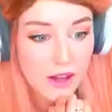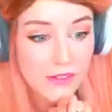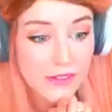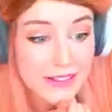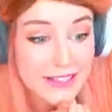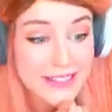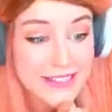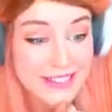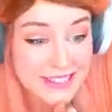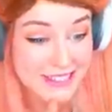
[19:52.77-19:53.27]
And
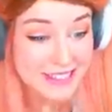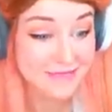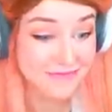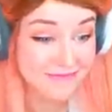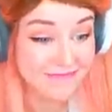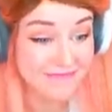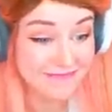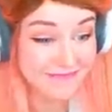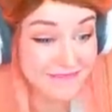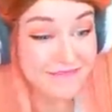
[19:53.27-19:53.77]
then it's like
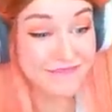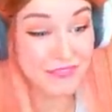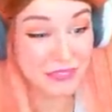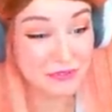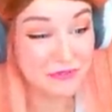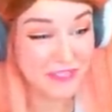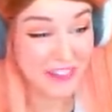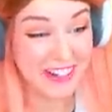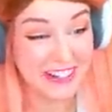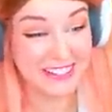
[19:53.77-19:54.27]
from
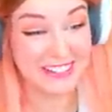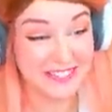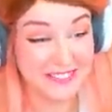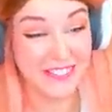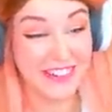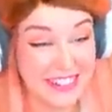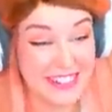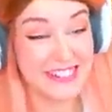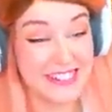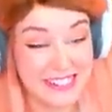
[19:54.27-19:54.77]
Final
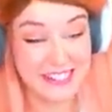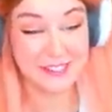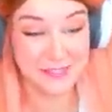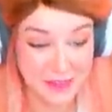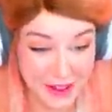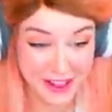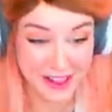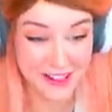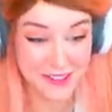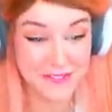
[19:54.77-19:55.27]
Fantasy
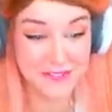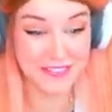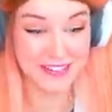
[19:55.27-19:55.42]
twelve.